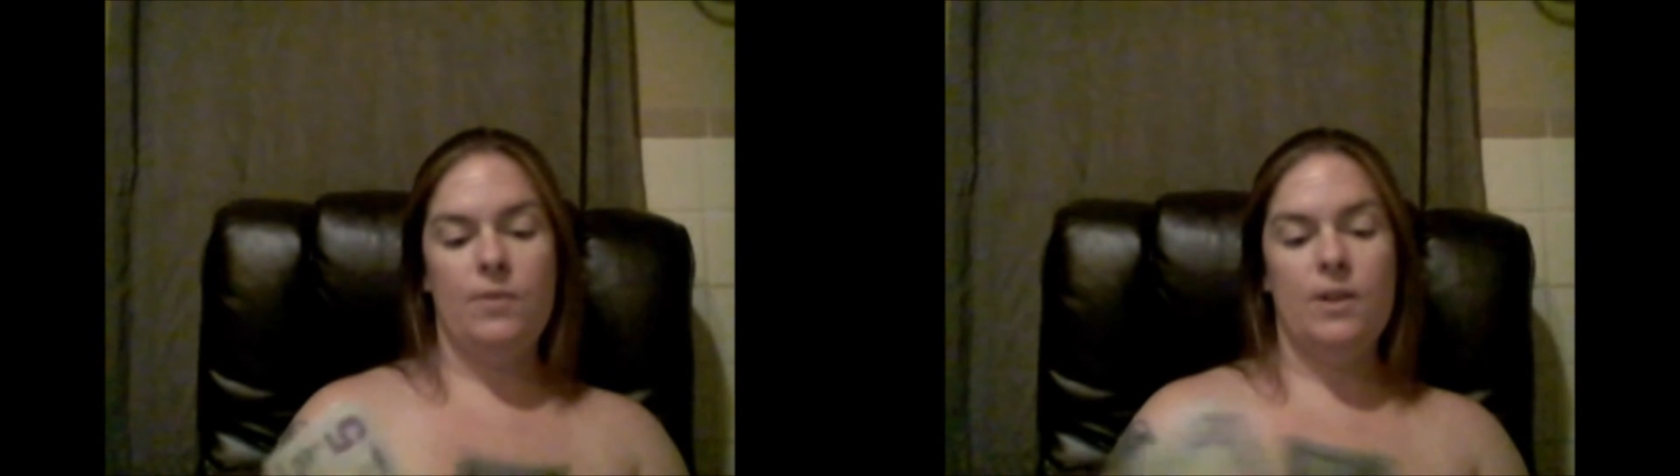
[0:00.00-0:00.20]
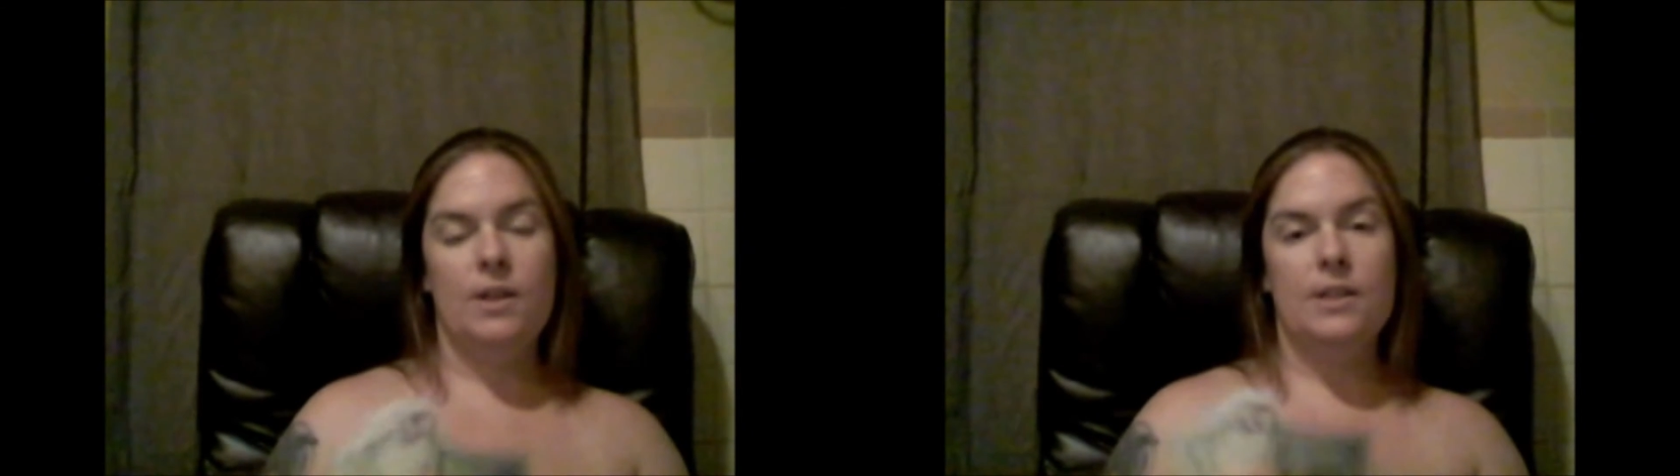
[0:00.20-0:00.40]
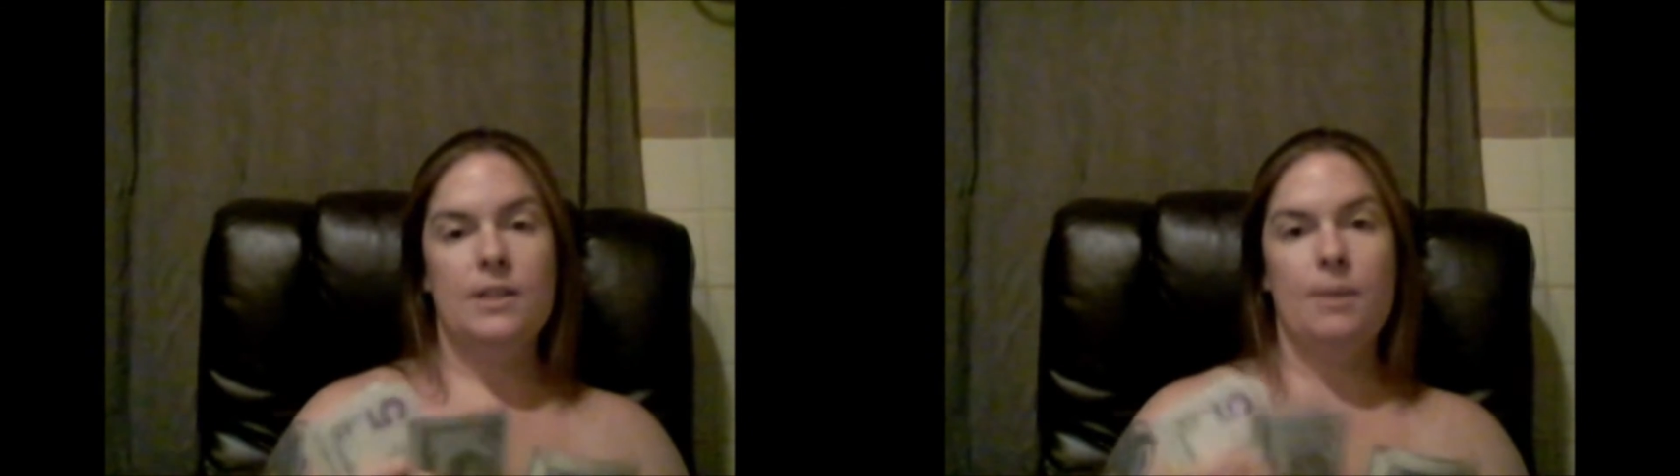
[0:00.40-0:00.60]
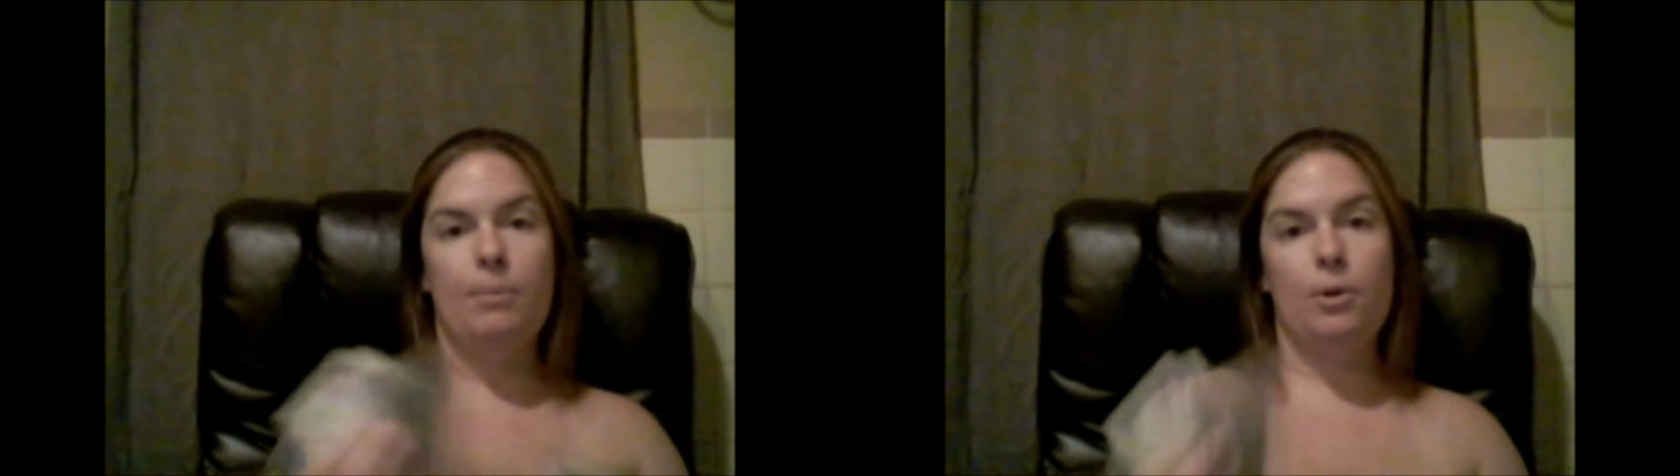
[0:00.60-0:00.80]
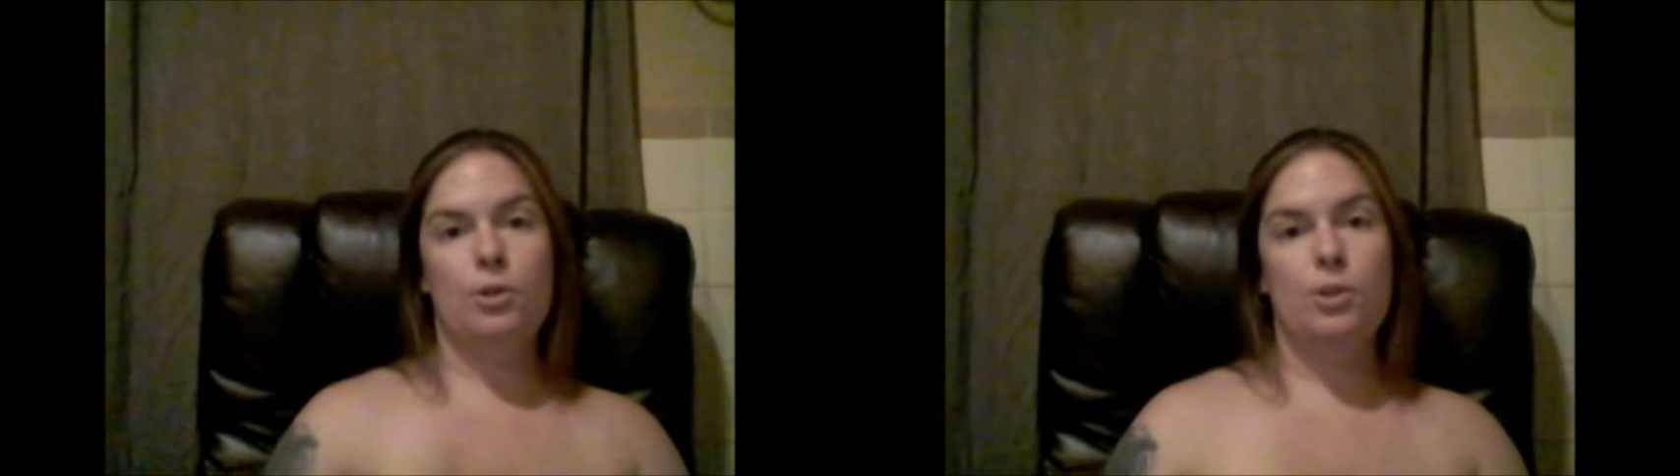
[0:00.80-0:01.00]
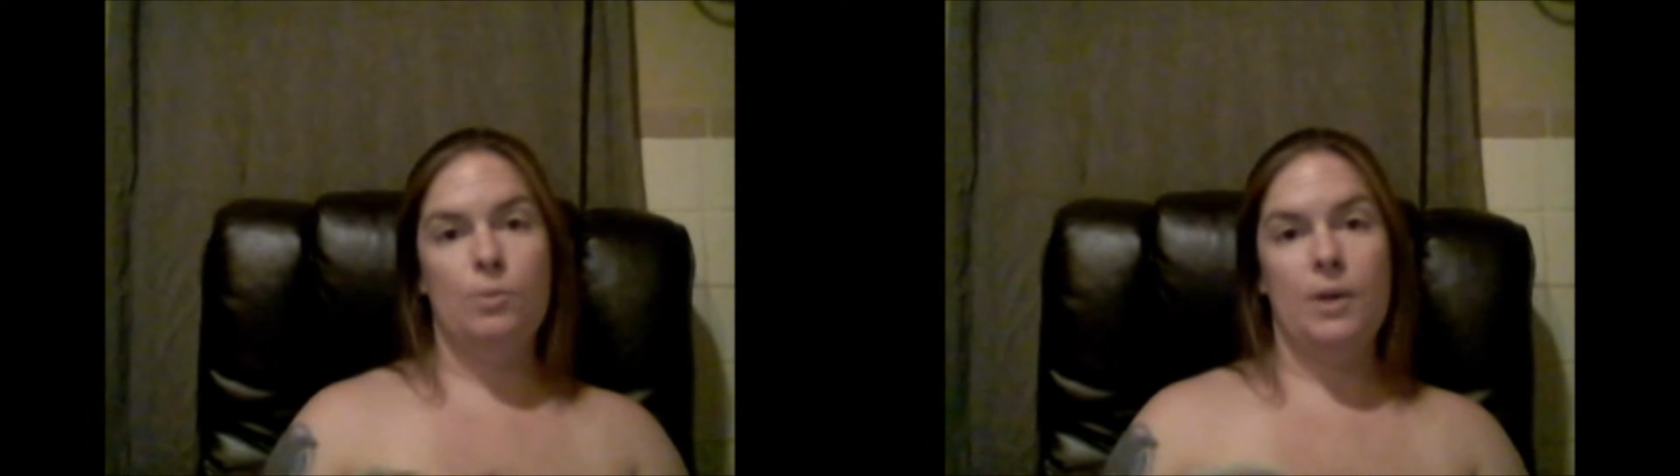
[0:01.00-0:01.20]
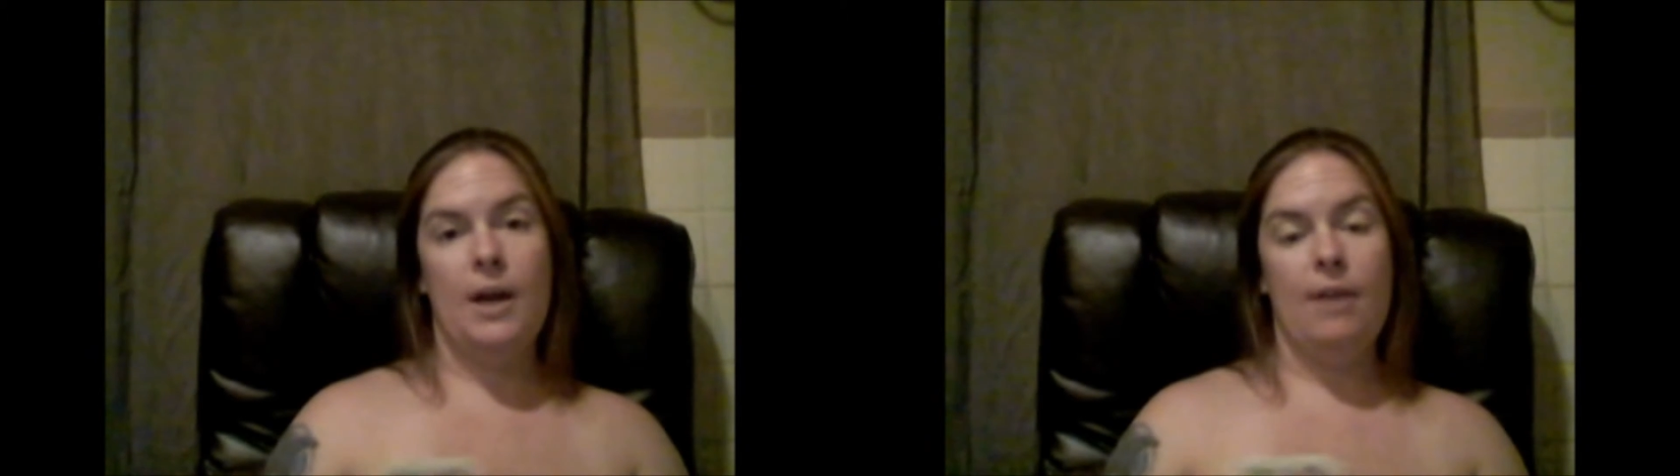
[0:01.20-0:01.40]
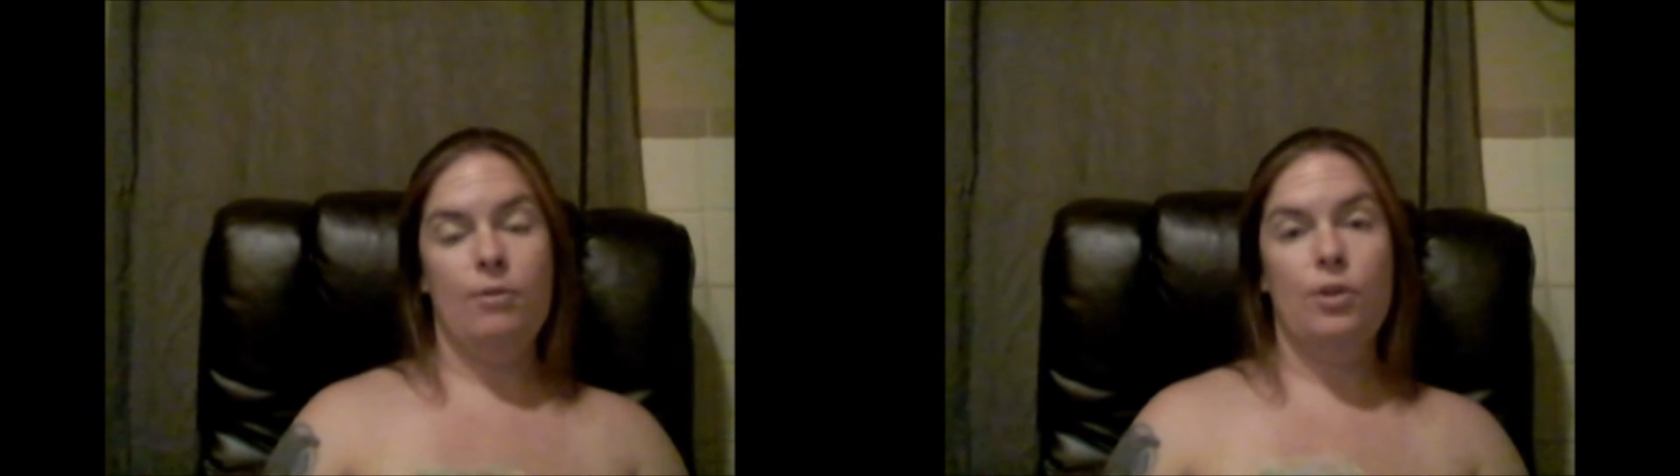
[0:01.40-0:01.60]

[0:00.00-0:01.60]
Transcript: feelings that a person would have,